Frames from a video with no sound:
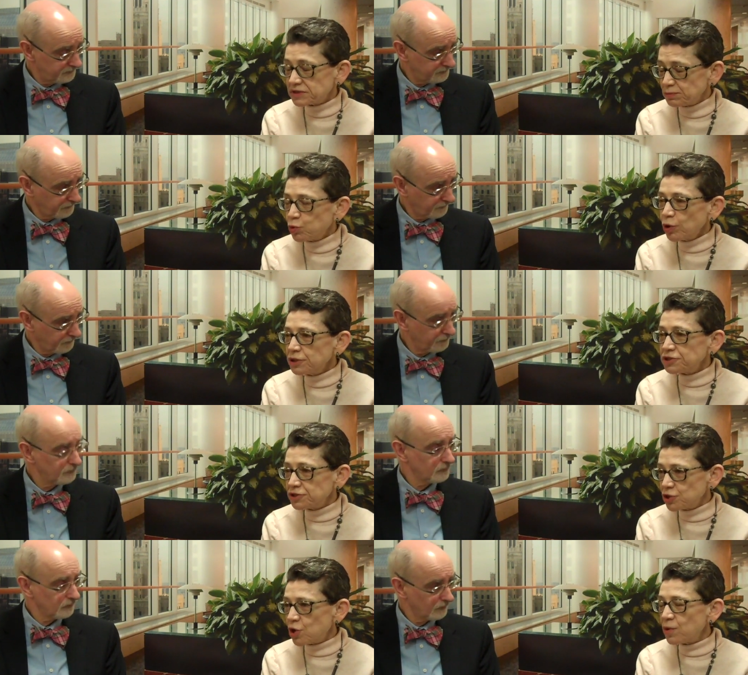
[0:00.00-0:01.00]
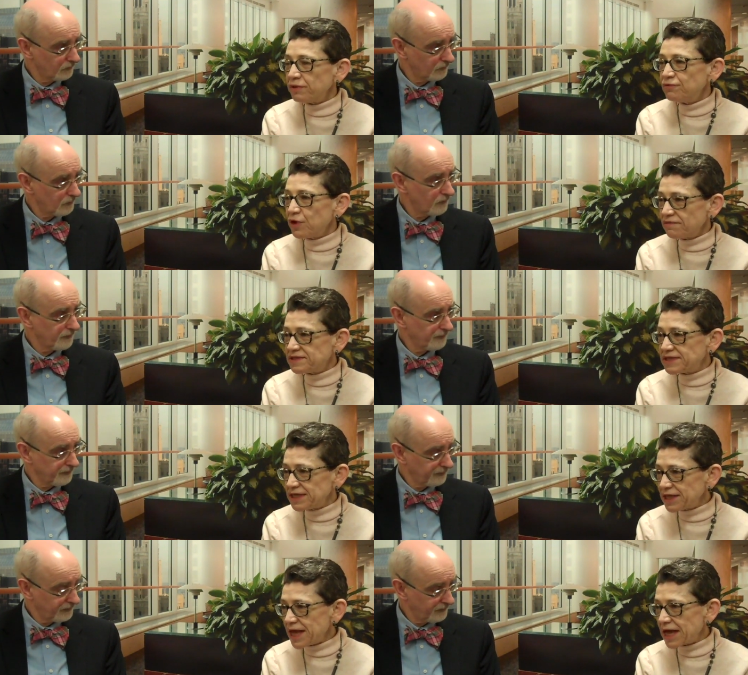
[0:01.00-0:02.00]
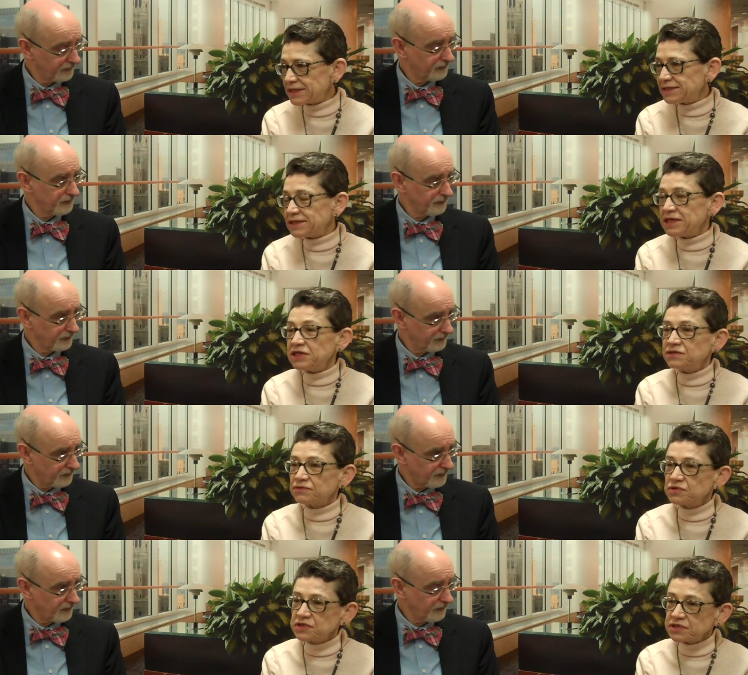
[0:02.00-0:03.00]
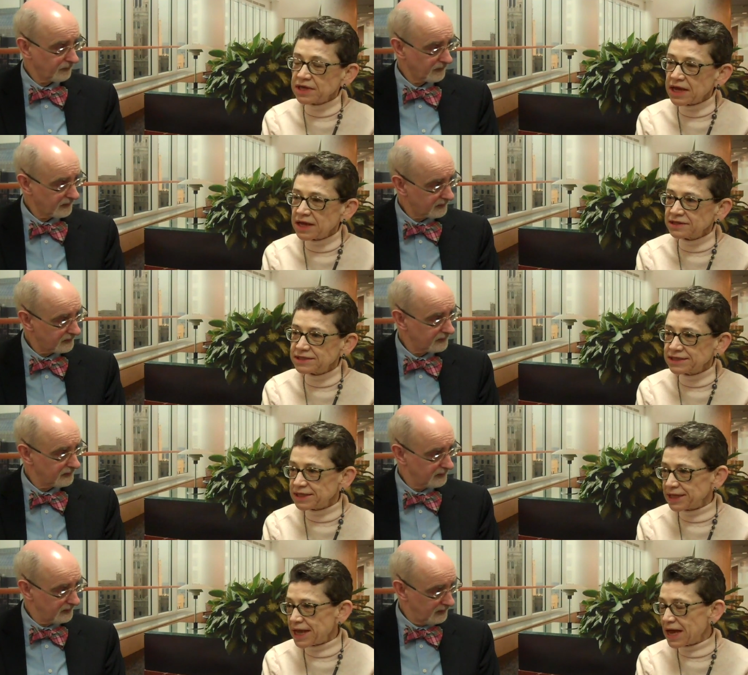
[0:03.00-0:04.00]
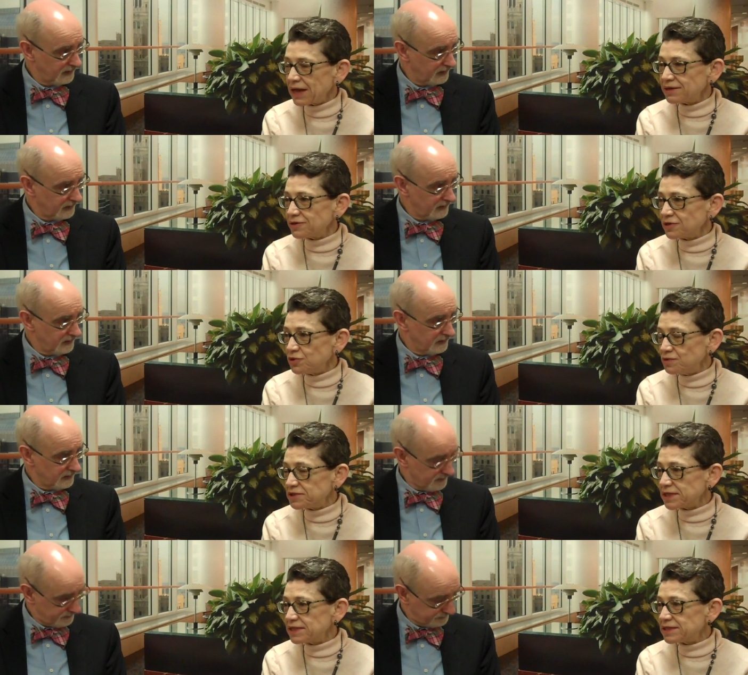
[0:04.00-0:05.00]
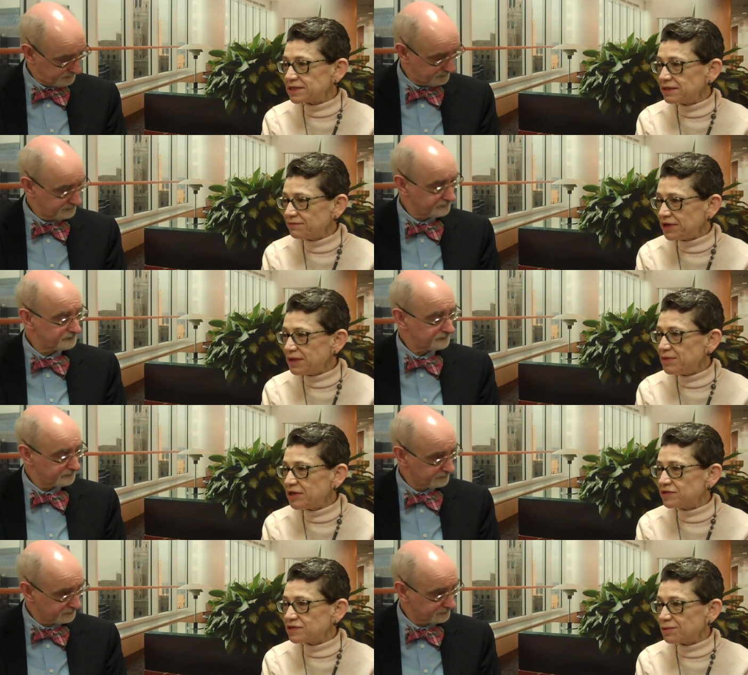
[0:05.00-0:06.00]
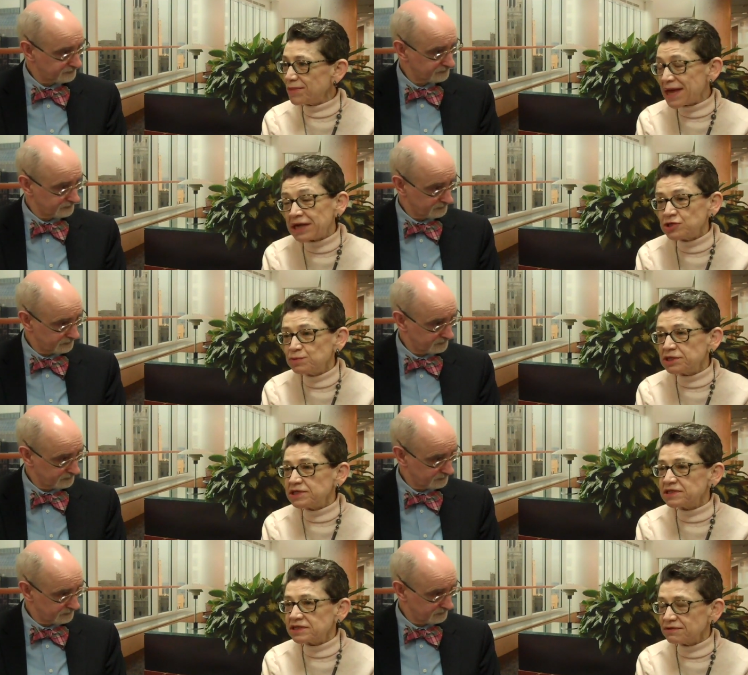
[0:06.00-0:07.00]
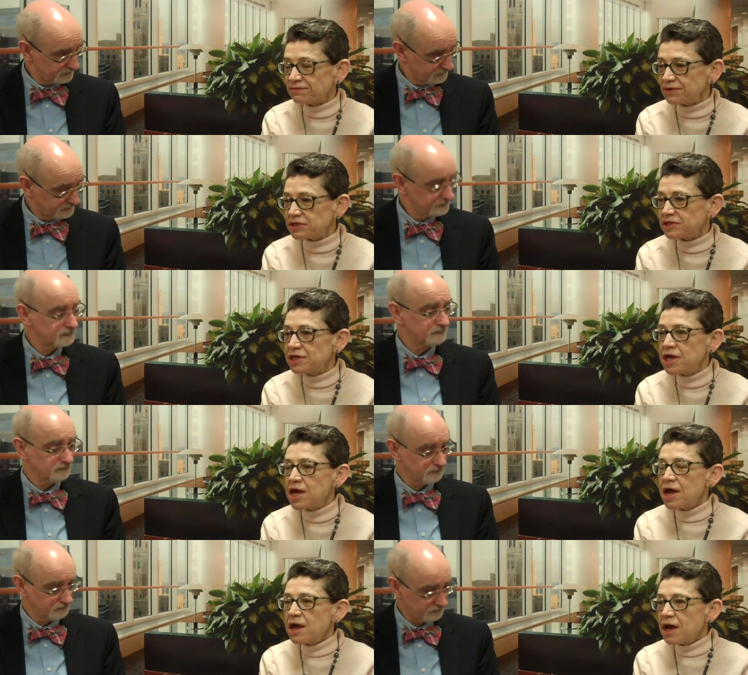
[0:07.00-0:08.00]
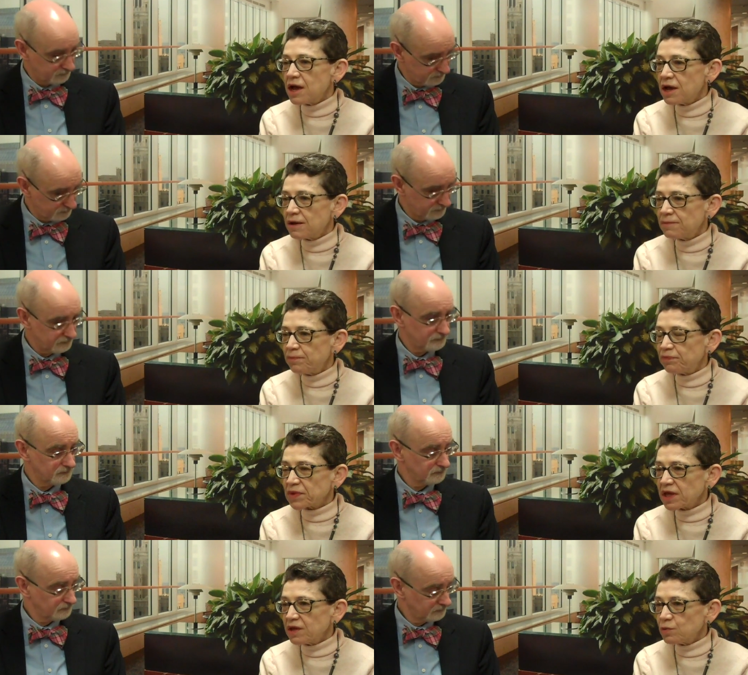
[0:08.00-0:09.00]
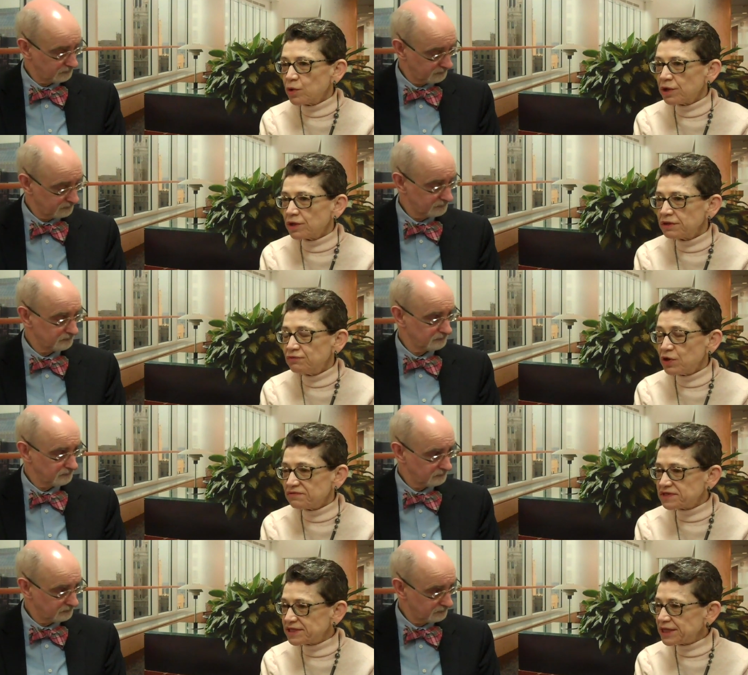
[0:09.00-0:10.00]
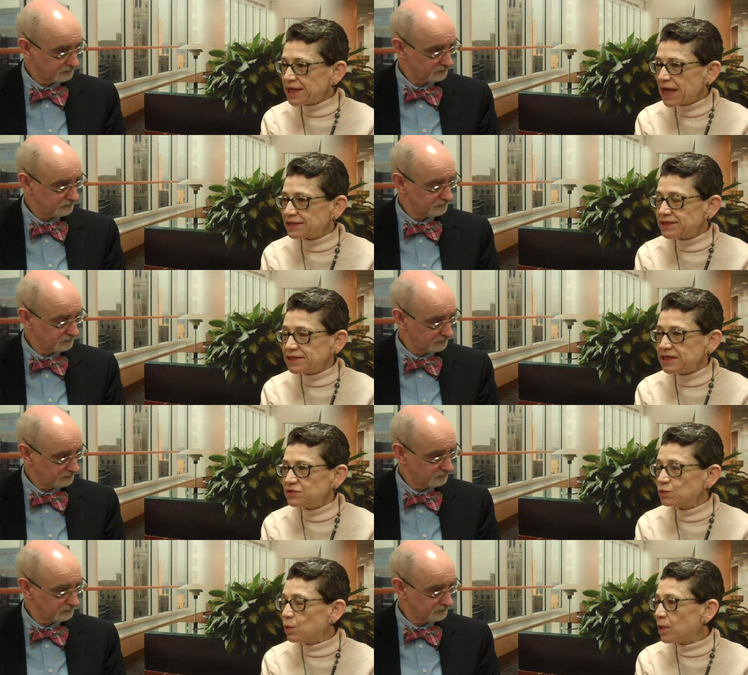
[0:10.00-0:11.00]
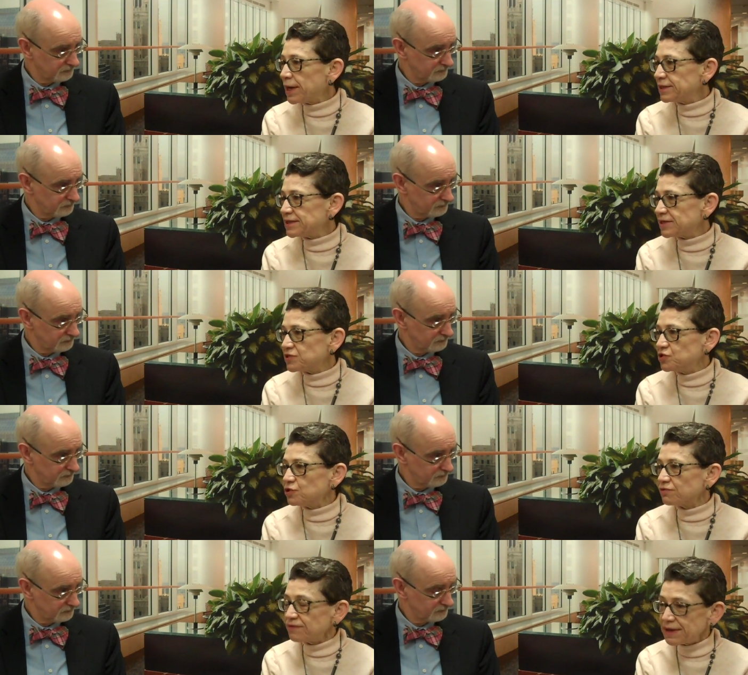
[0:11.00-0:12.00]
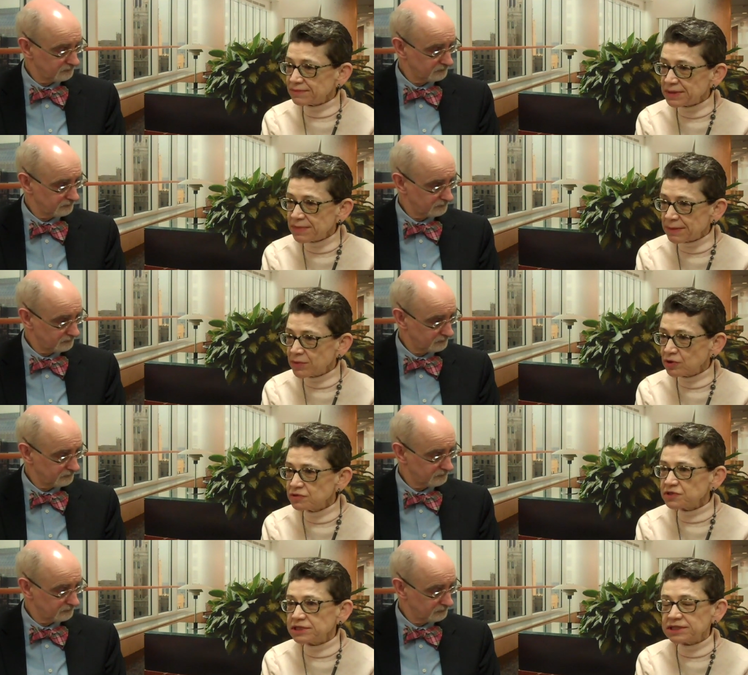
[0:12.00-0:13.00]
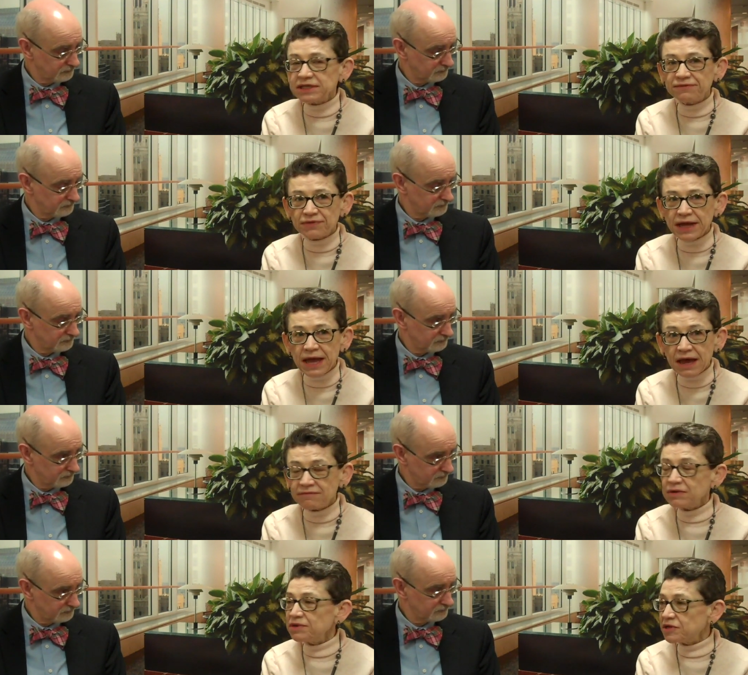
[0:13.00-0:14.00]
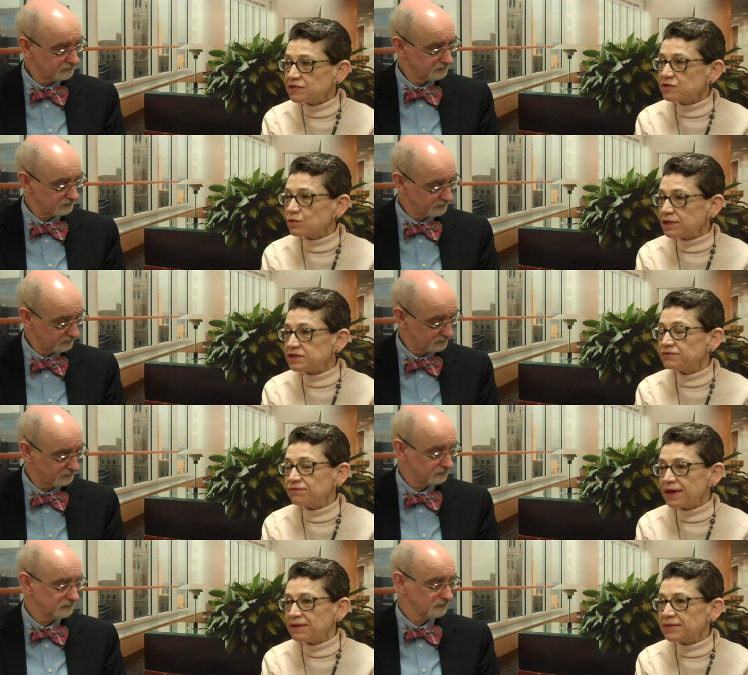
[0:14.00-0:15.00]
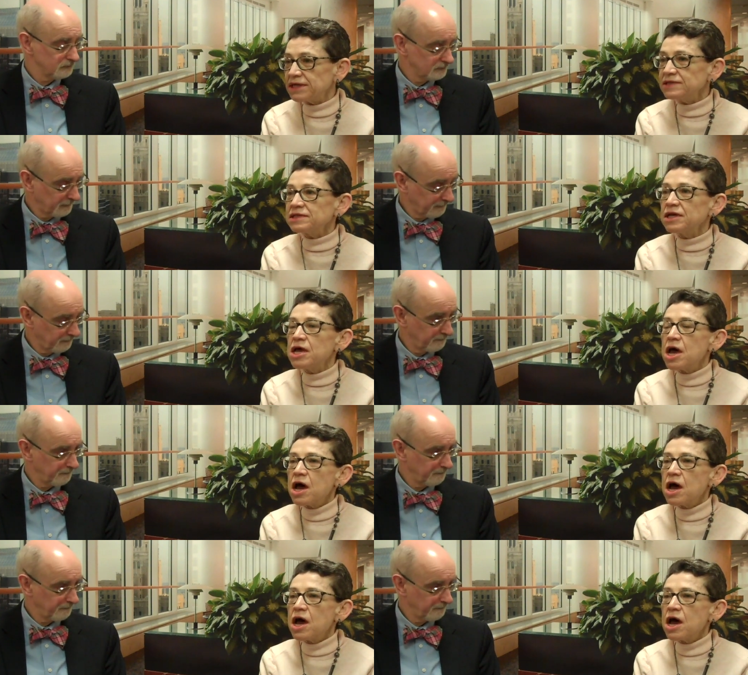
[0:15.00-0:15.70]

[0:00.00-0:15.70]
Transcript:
Speaker 1: it's important to know if you have celiac disease versus non-celiac gluten sensitivity mm-hmm. because the management is different. Um, well, if you have celiac disease, we'll want to test your family members to see if they have it because it runs in mm-hmm. families.